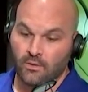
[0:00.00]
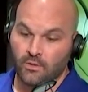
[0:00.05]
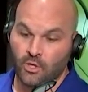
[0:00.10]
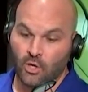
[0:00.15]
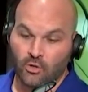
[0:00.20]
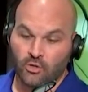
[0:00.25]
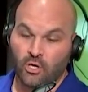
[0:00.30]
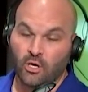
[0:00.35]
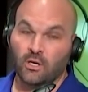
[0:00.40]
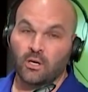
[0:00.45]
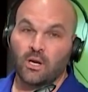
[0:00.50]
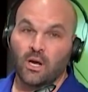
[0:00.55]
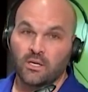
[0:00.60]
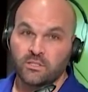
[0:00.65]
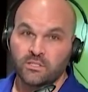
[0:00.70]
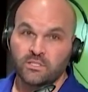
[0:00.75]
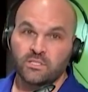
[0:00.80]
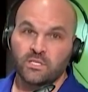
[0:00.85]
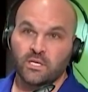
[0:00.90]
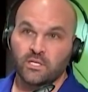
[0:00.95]
Y'all, Kirk
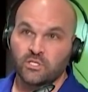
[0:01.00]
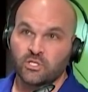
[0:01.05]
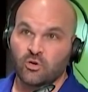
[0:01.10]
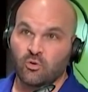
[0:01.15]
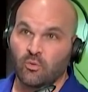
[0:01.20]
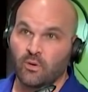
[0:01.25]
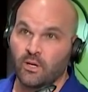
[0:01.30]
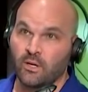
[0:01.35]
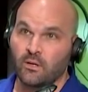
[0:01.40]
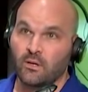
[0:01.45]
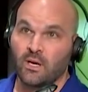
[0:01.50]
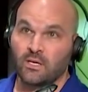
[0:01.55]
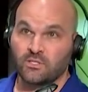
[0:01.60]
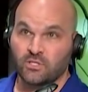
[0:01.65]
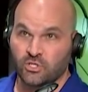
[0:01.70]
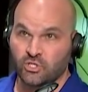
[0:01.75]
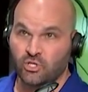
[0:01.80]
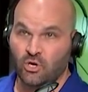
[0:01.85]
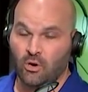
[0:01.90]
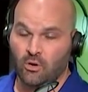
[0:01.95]
Cousins in his career as
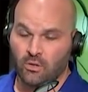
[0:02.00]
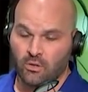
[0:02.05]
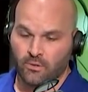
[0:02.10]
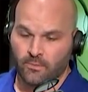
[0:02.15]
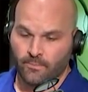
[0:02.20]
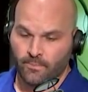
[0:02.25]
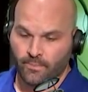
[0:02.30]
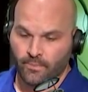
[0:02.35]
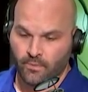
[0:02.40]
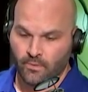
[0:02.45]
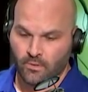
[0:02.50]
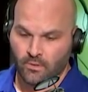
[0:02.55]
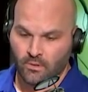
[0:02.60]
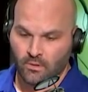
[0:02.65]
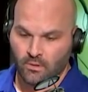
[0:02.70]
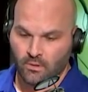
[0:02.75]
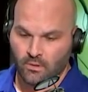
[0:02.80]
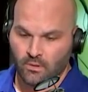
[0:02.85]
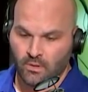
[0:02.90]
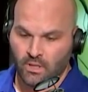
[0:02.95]
a starter
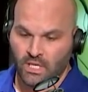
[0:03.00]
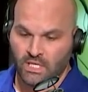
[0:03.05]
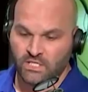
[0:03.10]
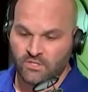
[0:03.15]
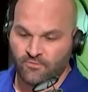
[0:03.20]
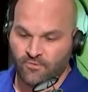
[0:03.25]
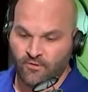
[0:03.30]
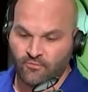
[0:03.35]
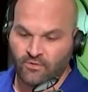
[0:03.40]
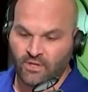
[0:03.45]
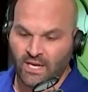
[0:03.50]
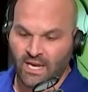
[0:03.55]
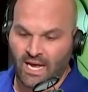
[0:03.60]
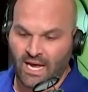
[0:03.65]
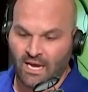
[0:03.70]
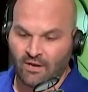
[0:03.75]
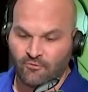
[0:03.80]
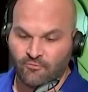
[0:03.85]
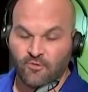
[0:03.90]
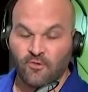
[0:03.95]
is
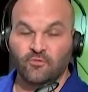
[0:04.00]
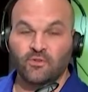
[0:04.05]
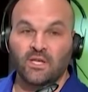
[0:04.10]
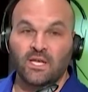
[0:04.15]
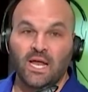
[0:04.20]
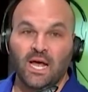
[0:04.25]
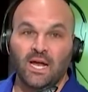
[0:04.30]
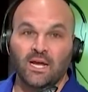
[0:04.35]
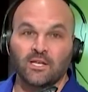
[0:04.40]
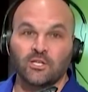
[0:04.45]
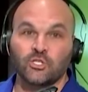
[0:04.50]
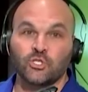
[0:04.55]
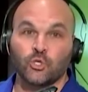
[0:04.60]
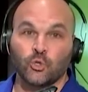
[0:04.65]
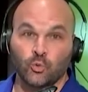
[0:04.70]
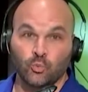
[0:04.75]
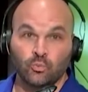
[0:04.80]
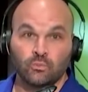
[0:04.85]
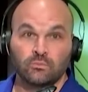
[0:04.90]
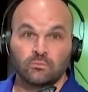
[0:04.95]
fifty-nine, fifty-nine, and
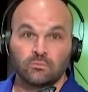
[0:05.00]
two.